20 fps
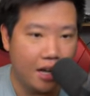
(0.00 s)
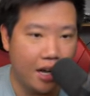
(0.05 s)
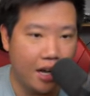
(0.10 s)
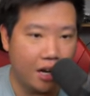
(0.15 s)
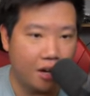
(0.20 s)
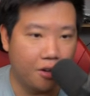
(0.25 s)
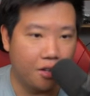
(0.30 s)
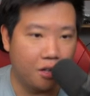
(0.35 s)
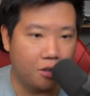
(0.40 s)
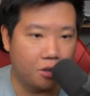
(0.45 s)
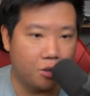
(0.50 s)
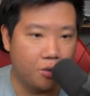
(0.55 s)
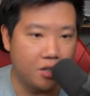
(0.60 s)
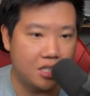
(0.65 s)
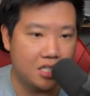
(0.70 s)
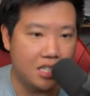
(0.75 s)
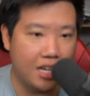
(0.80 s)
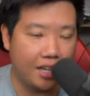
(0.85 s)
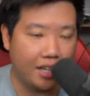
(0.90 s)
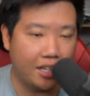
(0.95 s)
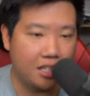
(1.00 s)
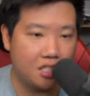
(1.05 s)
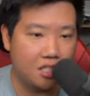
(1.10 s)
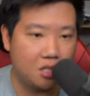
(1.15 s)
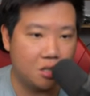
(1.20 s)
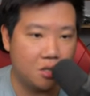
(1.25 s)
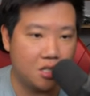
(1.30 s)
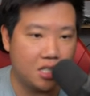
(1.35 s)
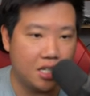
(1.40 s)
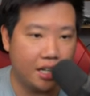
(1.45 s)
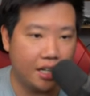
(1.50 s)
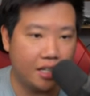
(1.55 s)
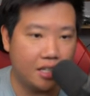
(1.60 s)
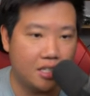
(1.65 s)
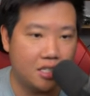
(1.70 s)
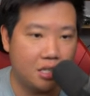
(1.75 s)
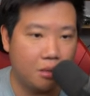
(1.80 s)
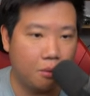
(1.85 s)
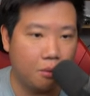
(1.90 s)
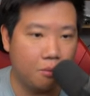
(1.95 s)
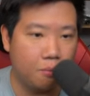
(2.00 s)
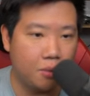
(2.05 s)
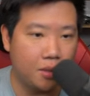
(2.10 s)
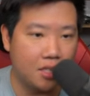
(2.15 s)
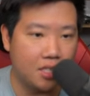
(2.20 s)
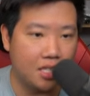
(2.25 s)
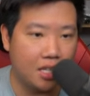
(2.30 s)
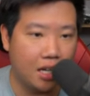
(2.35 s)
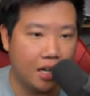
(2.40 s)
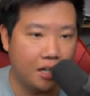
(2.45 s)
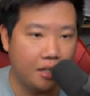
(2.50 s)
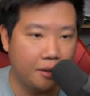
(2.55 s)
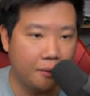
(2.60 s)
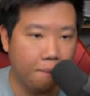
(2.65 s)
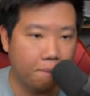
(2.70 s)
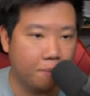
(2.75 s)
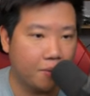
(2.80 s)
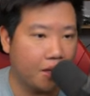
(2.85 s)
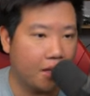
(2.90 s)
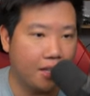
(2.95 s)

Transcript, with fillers: I don't know, 3 seconds, 2 seconds, it will be done.